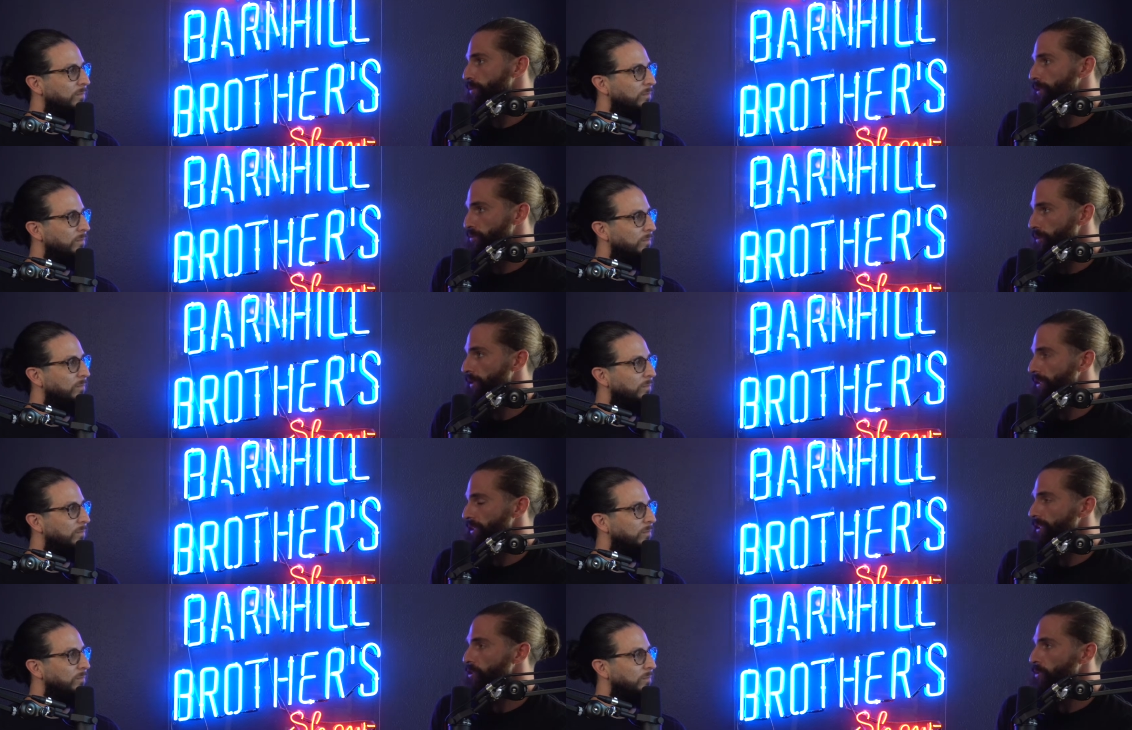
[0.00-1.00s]
Speaker 1: is really
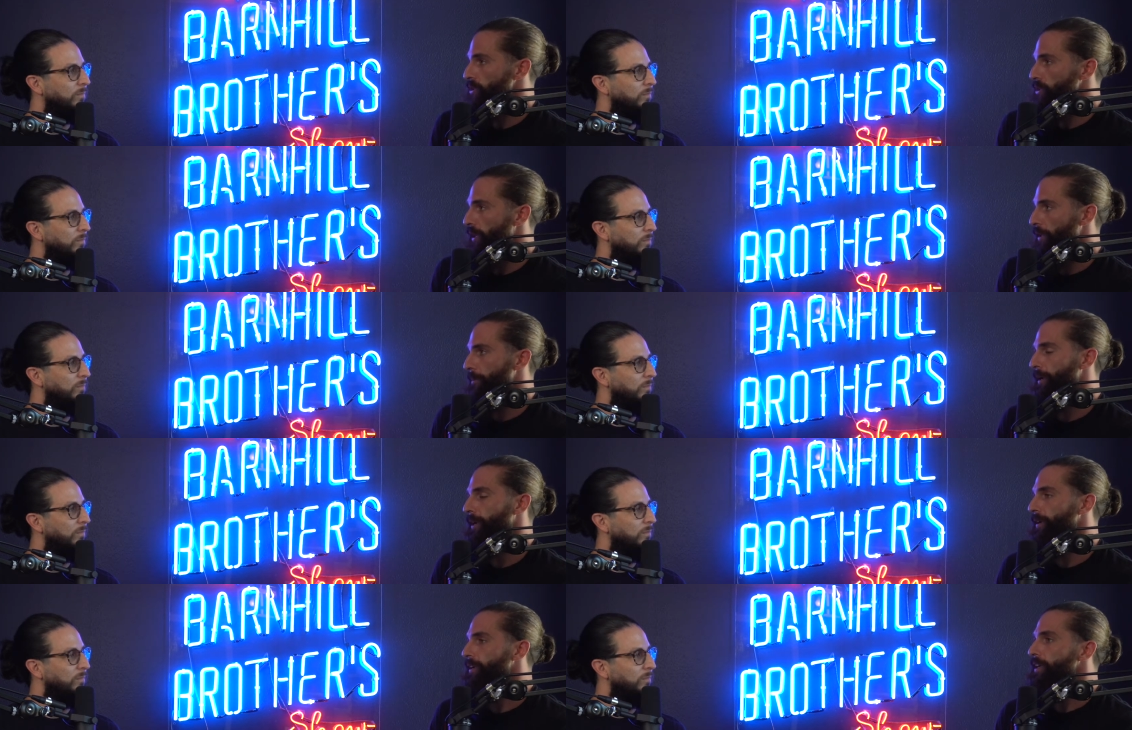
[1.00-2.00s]
lethal with the ground and
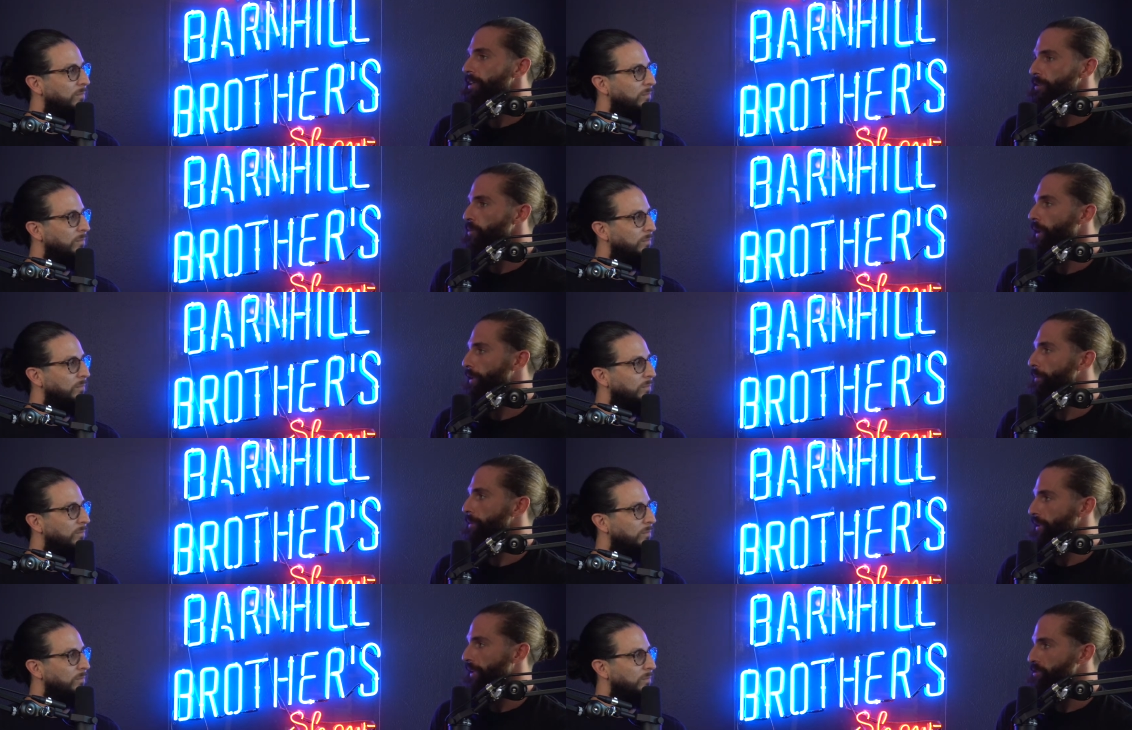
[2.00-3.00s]
pound, you wind up in a
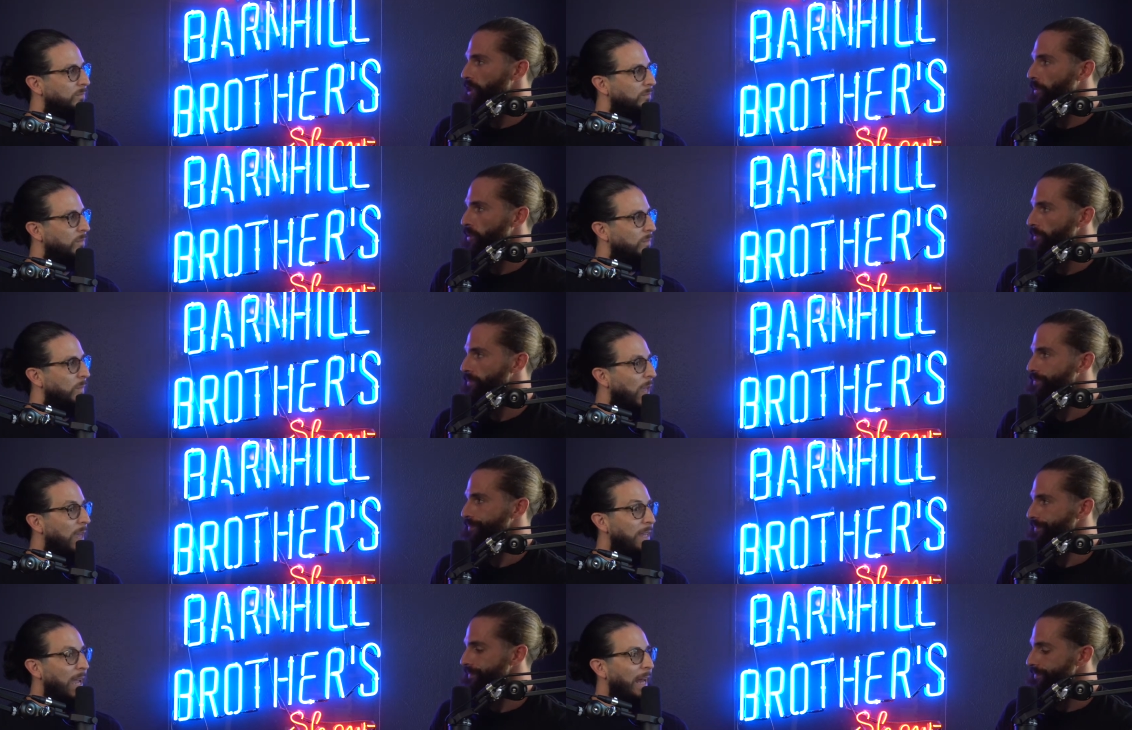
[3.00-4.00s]
lot of trouble.
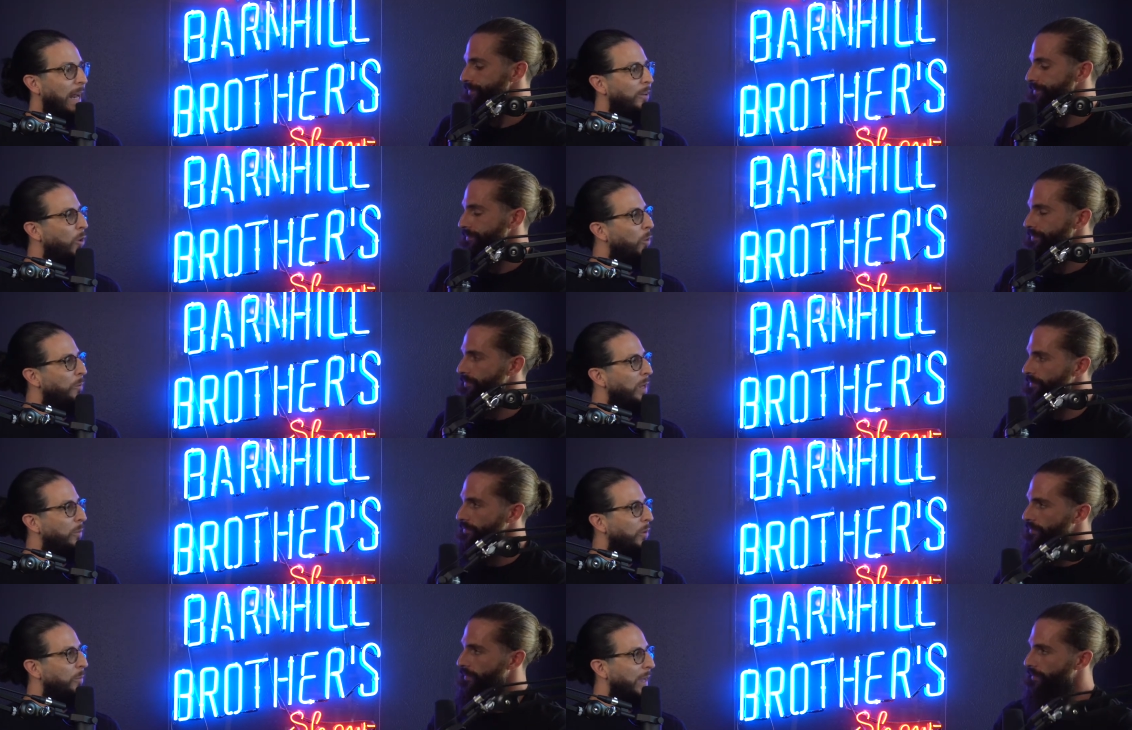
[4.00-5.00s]
Speaker 2: Yeah, and I don't want
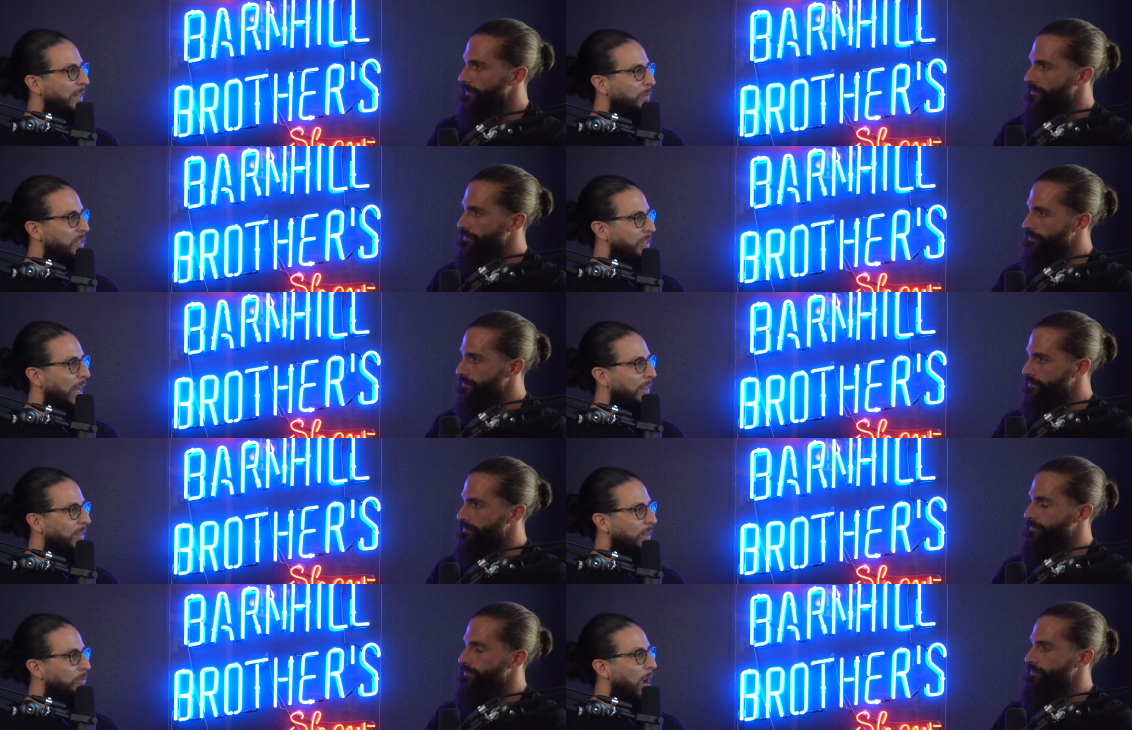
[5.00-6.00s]
people to make the mistake that
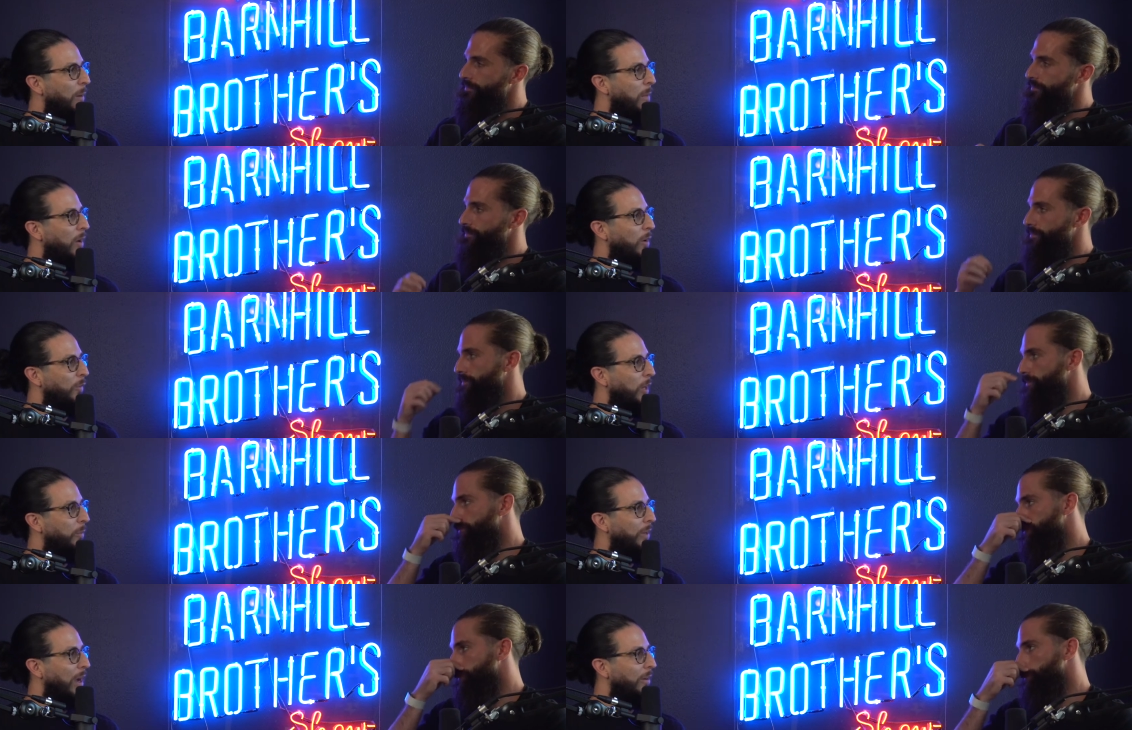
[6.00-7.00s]
if Rakhmonov
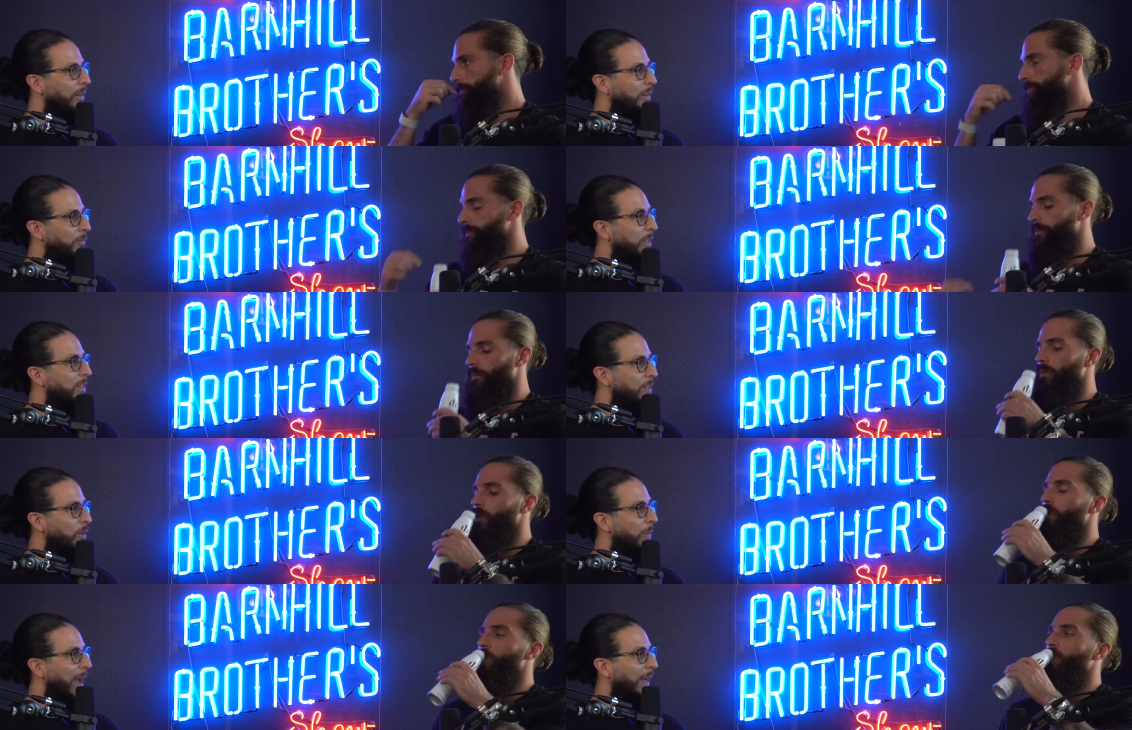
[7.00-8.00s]
comes out and defeats Neil
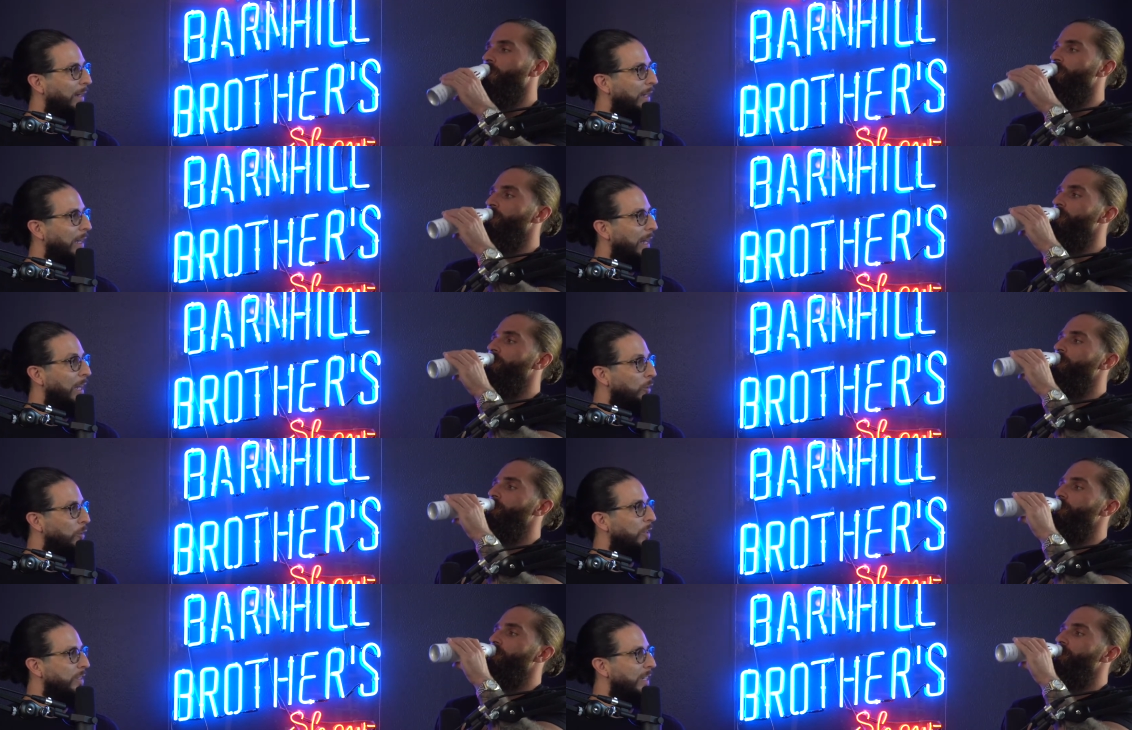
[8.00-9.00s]
Magny and it
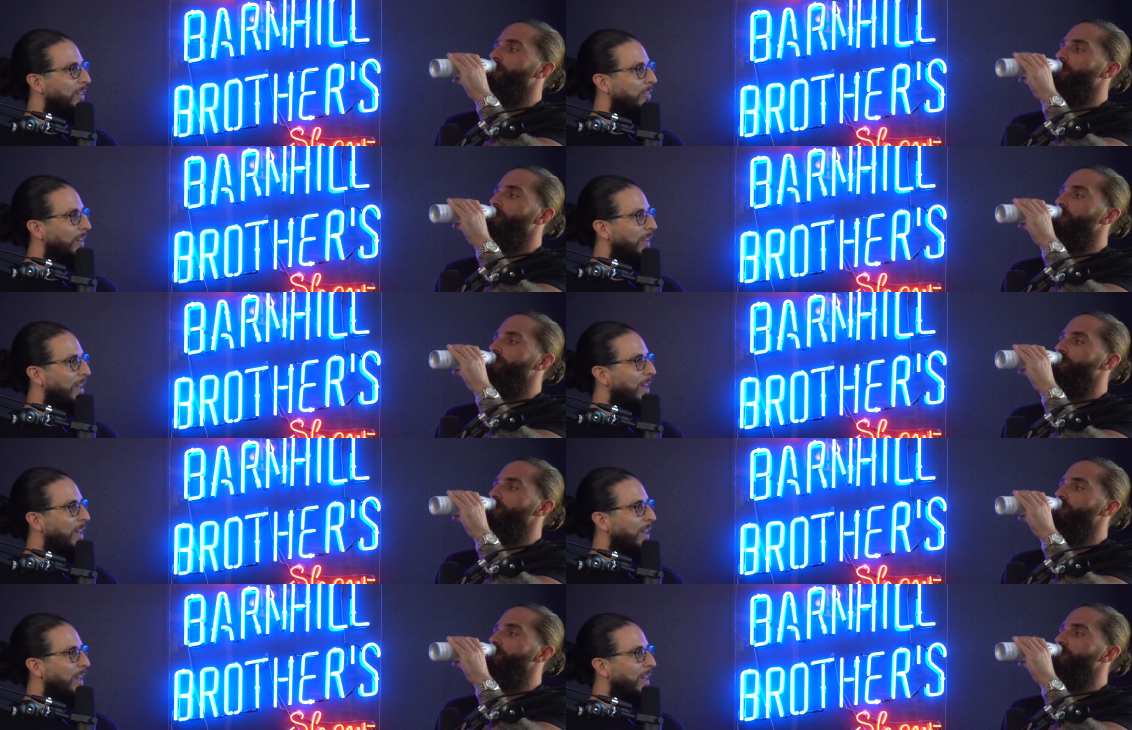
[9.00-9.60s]
looks easy,